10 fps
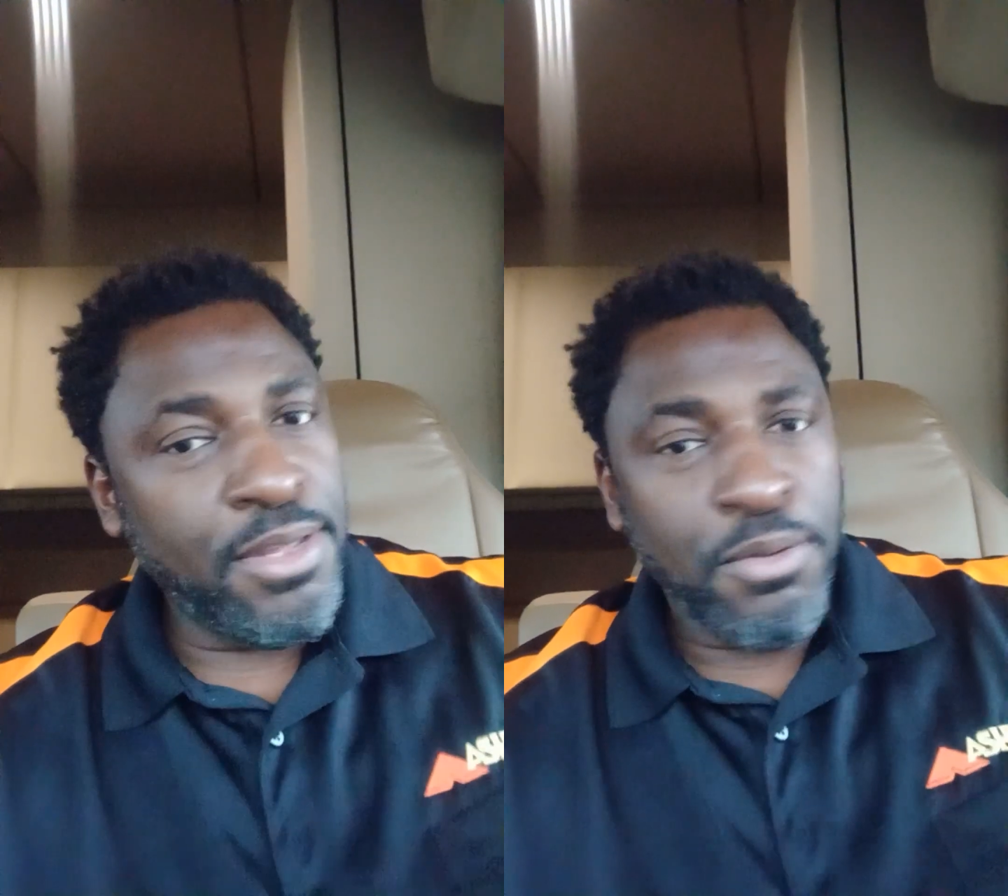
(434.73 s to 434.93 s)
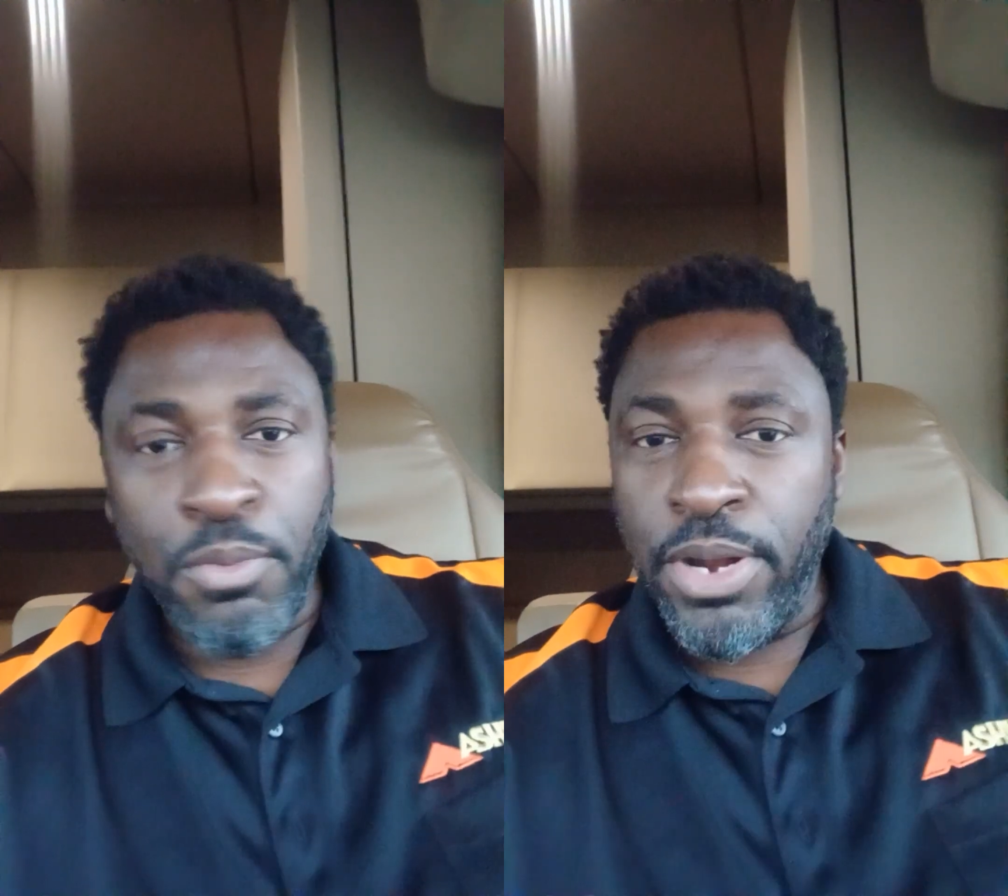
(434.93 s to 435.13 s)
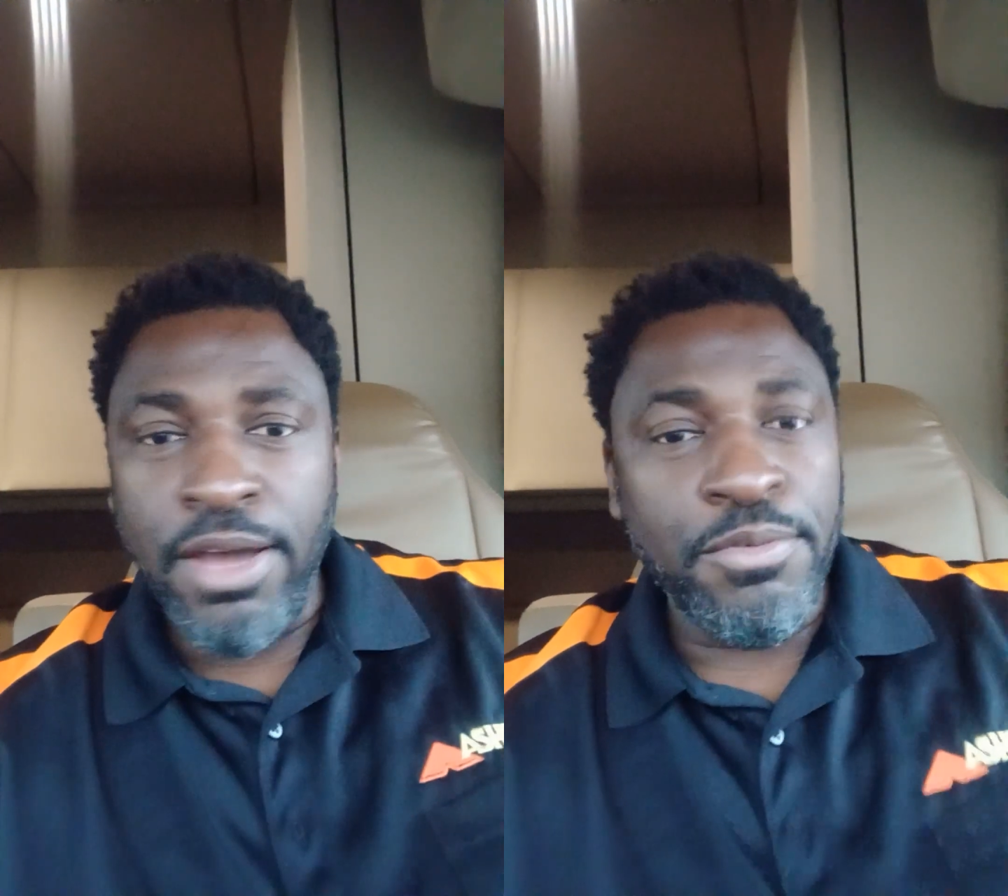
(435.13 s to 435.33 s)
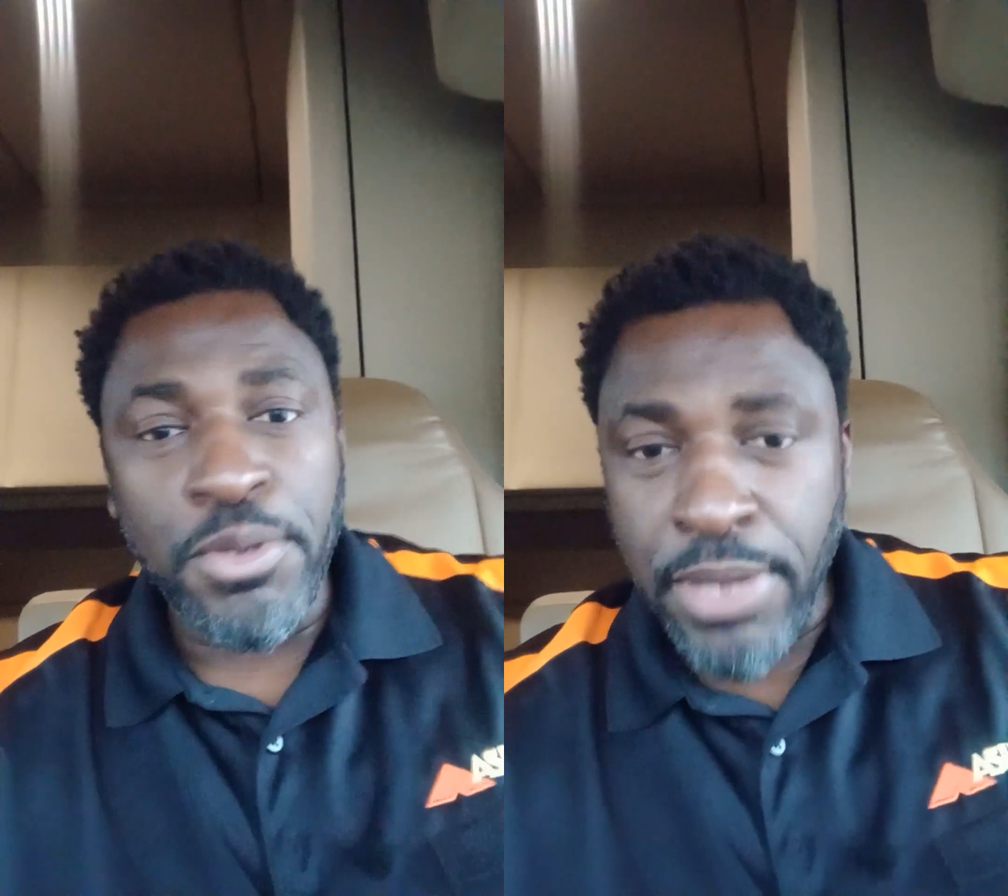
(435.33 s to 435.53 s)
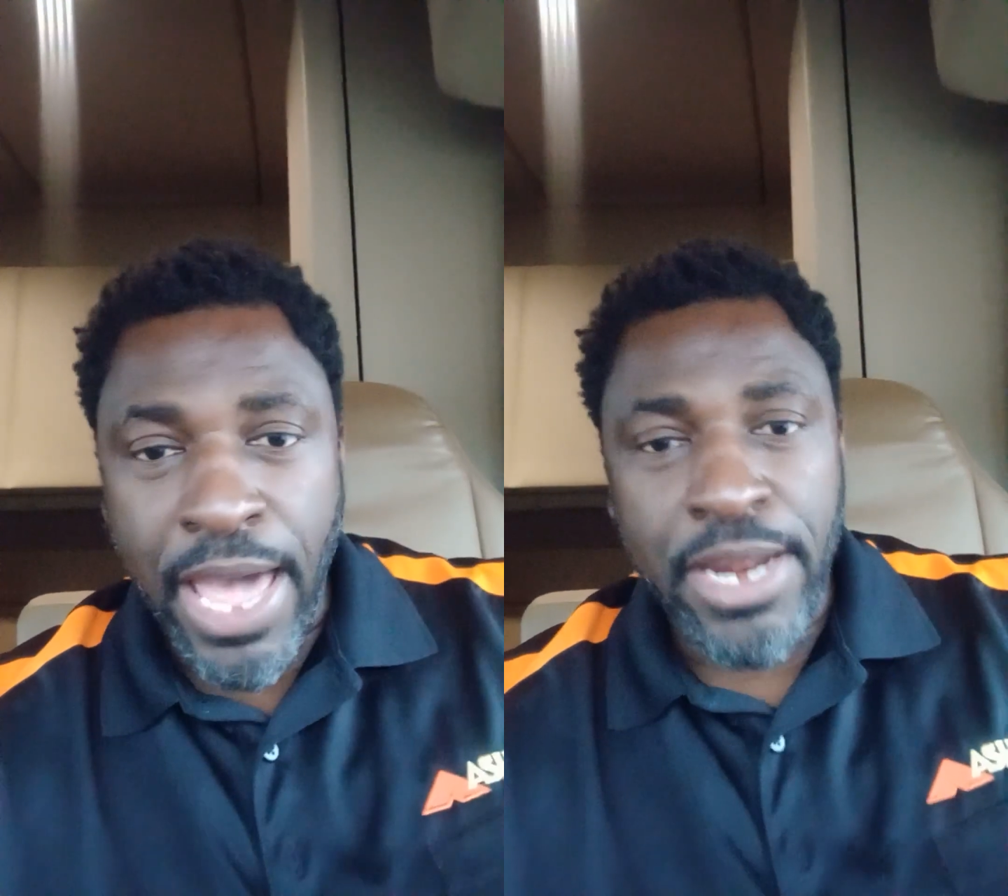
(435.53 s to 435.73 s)
Whatever
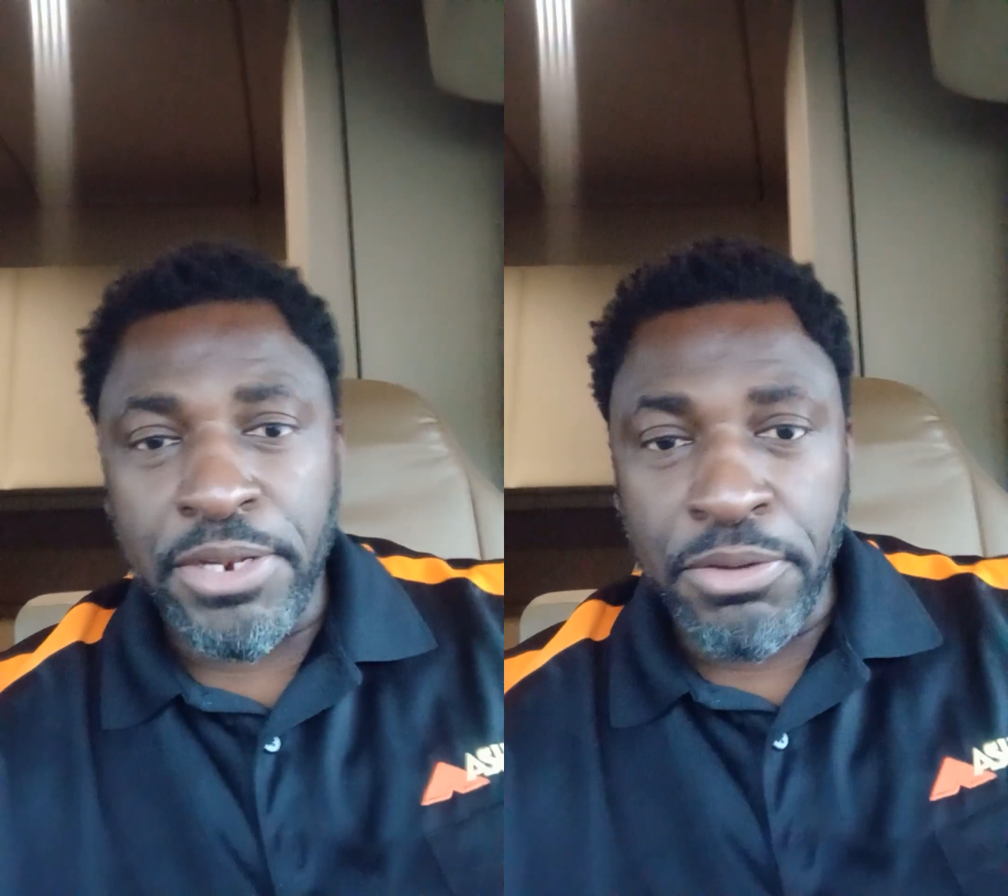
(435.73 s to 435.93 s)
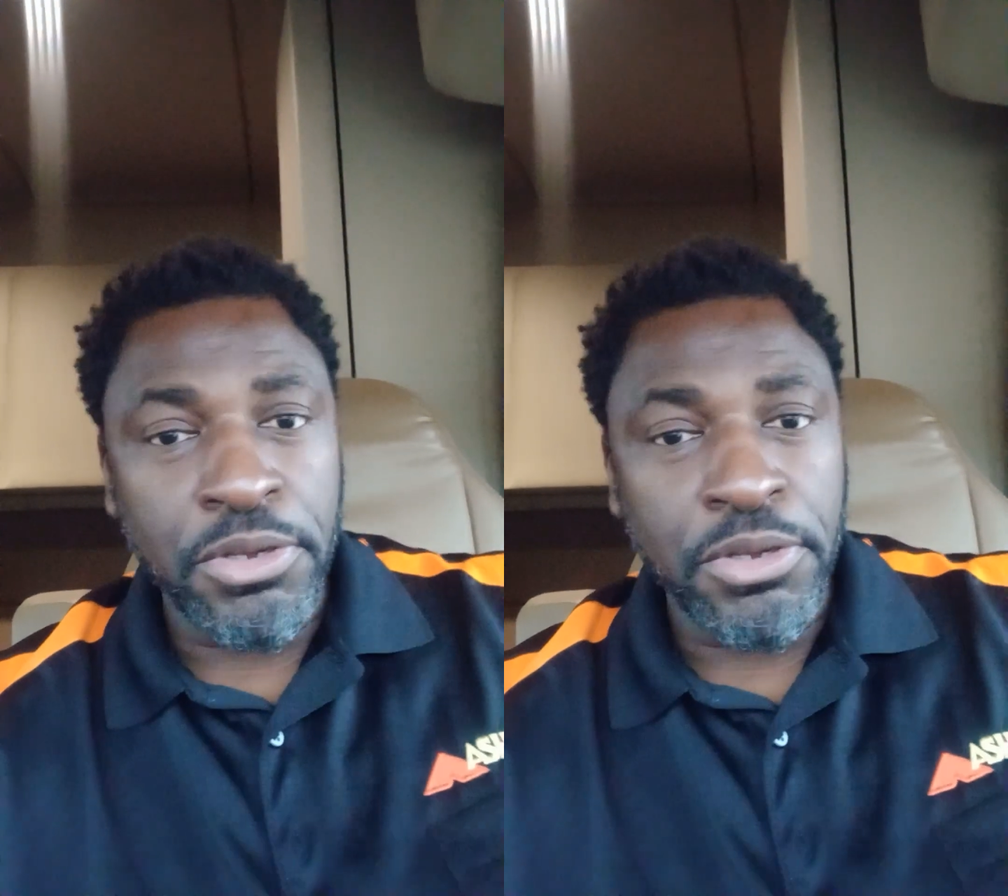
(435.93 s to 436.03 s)
you got to do,